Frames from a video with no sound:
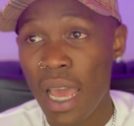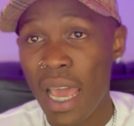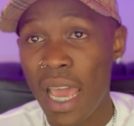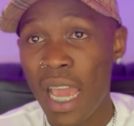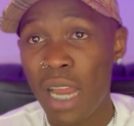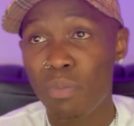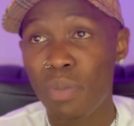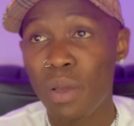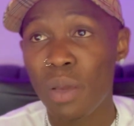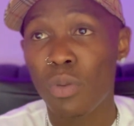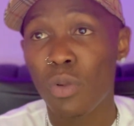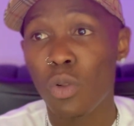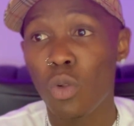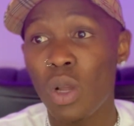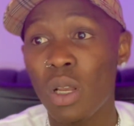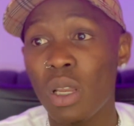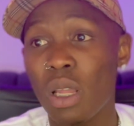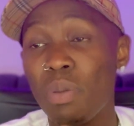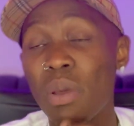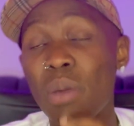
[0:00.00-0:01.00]
And
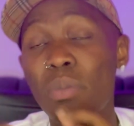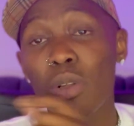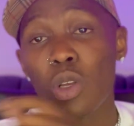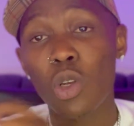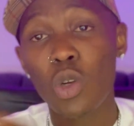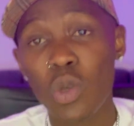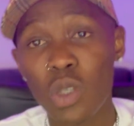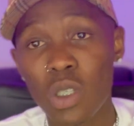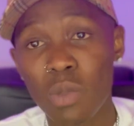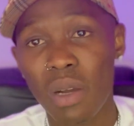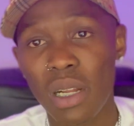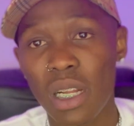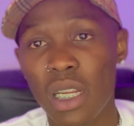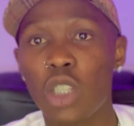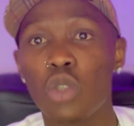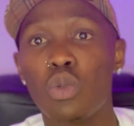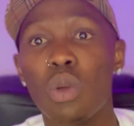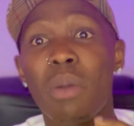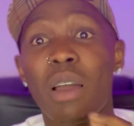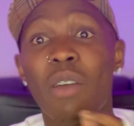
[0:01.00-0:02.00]
when the people lose money,
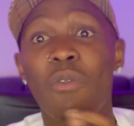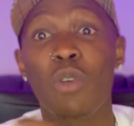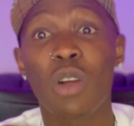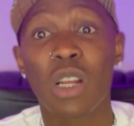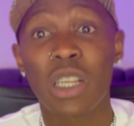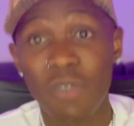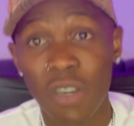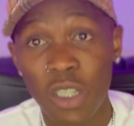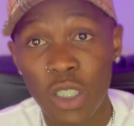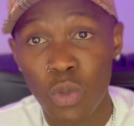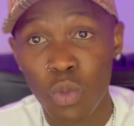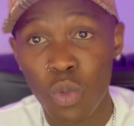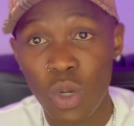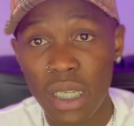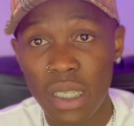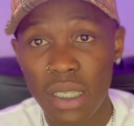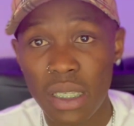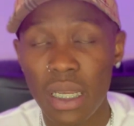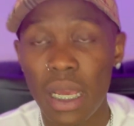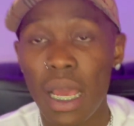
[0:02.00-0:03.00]
that's where my Forex funds
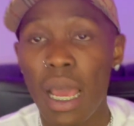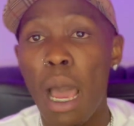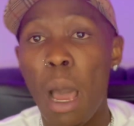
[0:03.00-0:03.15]
wins.